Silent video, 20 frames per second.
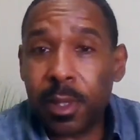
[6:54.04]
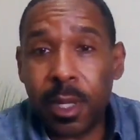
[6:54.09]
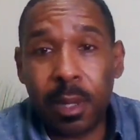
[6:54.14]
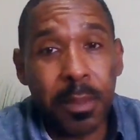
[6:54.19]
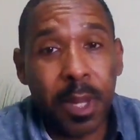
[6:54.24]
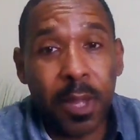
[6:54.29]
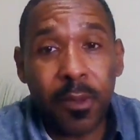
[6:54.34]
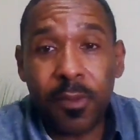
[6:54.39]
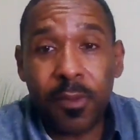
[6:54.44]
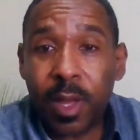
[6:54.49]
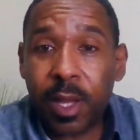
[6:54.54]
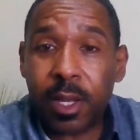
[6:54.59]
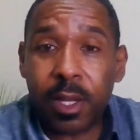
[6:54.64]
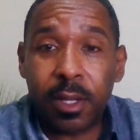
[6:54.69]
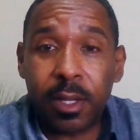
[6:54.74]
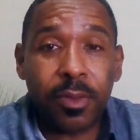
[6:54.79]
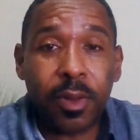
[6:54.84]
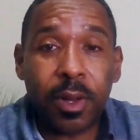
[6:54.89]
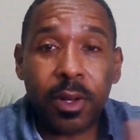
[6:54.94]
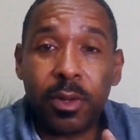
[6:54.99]
and maybe I
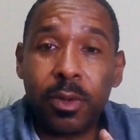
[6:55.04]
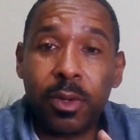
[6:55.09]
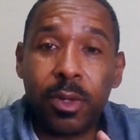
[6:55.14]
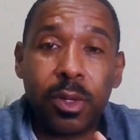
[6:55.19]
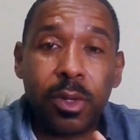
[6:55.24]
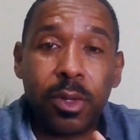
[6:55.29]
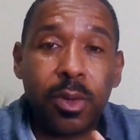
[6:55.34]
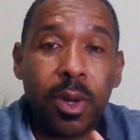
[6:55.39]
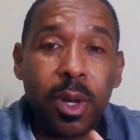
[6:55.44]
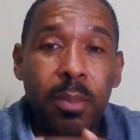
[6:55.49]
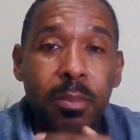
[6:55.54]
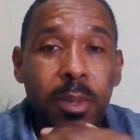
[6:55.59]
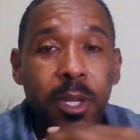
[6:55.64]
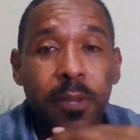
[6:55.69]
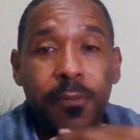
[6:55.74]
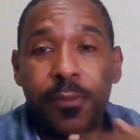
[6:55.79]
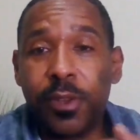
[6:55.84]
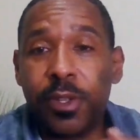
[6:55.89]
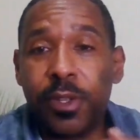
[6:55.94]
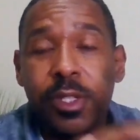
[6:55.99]
can try to hook you up.
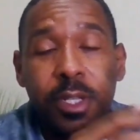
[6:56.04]
But if you're